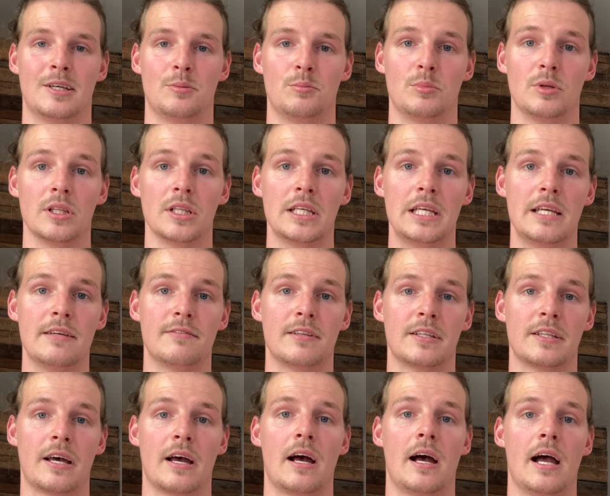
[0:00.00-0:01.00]
believe
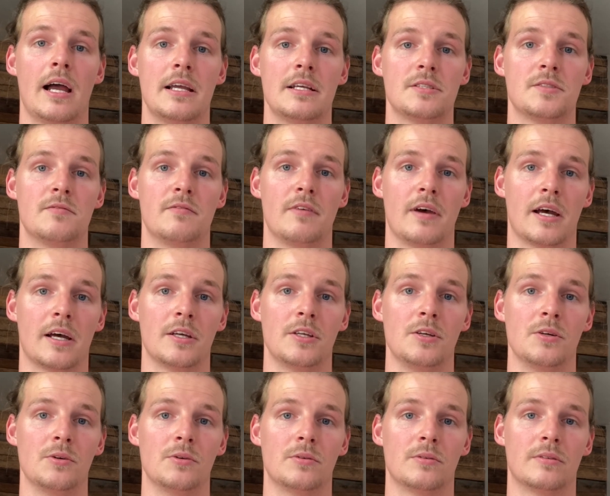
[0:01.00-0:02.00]
that the highest
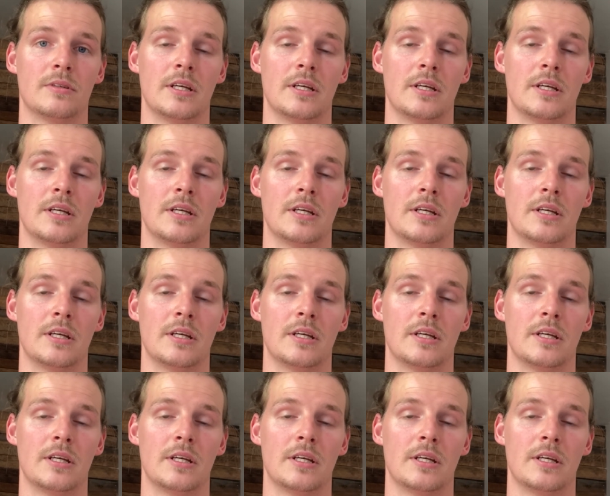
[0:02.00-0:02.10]
value